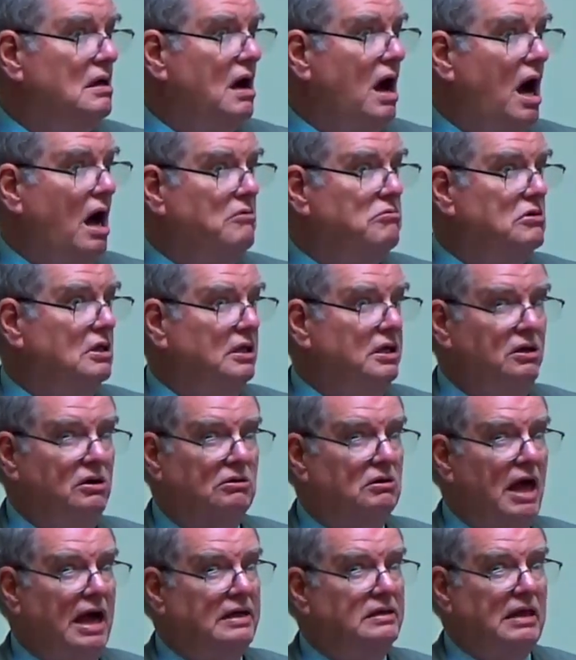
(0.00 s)
I really don't
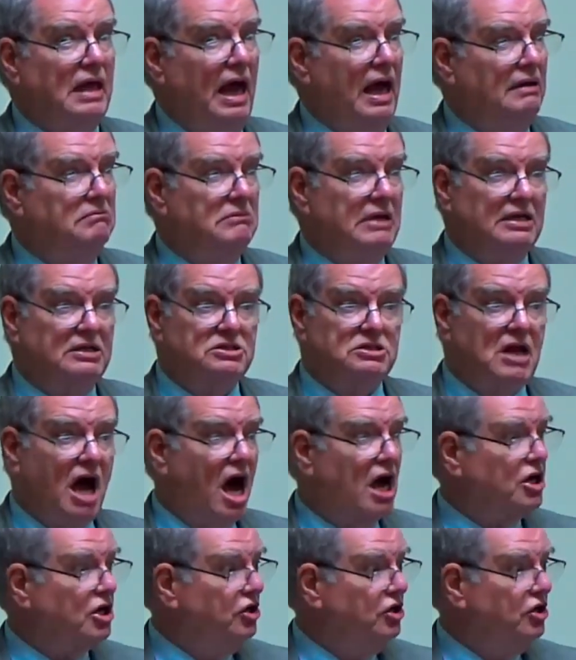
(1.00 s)
like that. That's not